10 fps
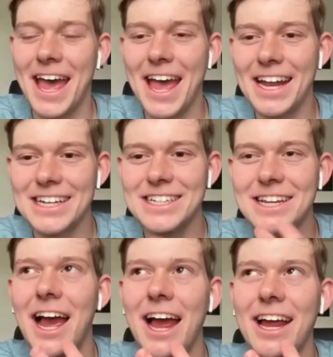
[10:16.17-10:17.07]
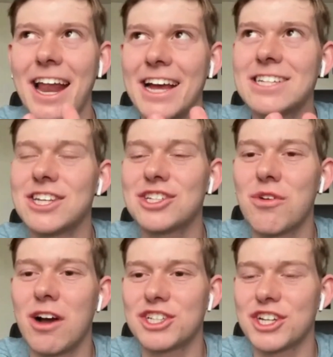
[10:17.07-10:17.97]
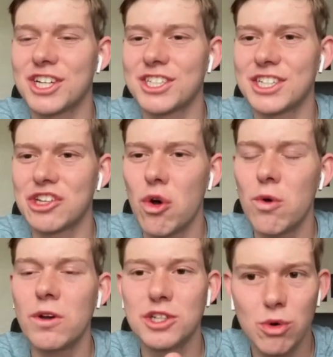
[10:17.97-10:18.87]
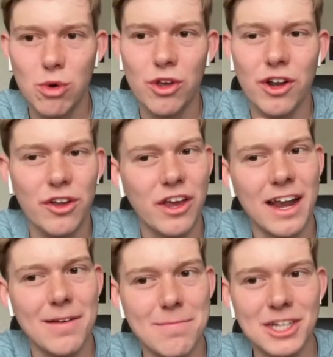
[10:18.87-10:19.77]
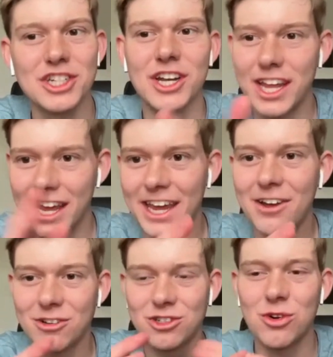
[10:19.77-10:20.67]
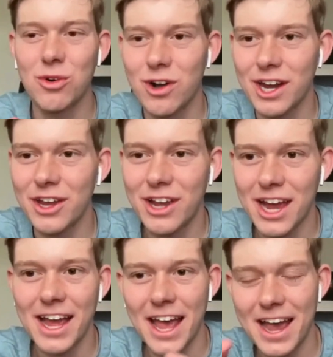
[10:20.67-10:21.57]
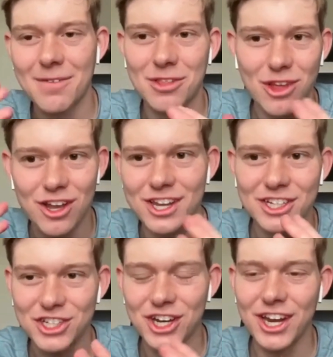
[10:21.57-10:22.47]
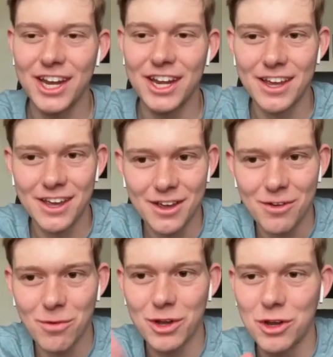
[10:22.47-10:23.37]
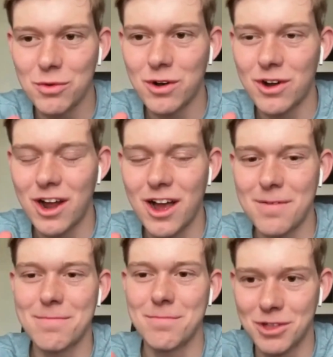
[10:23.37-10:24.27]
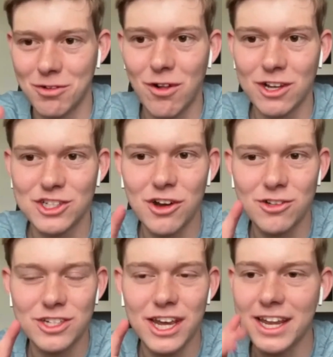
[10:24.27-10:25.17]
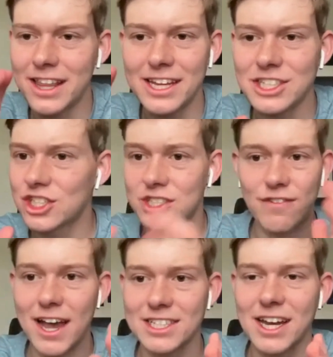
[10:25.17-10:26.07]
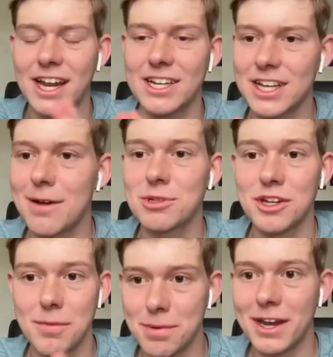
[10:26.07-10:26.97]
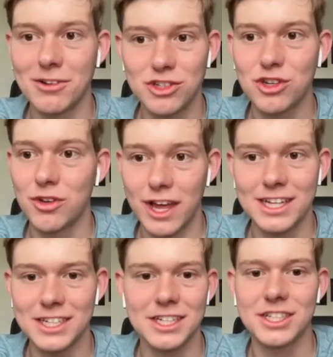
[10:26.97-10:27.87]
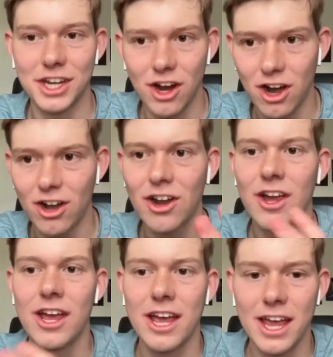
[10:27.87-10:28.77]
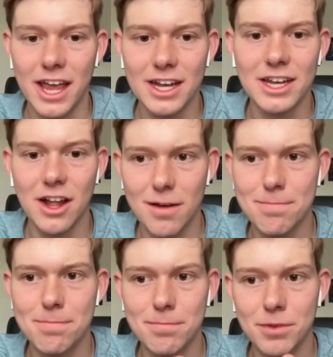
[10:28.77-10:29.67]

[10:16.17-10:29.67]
And I got to ask this question because it's always cool. You kind of mentioned the ego story you kind of had with auditioning when you were with the Rolling Stones. And this is just fascinating because obviously the Beatles, too, like CCR, ended up,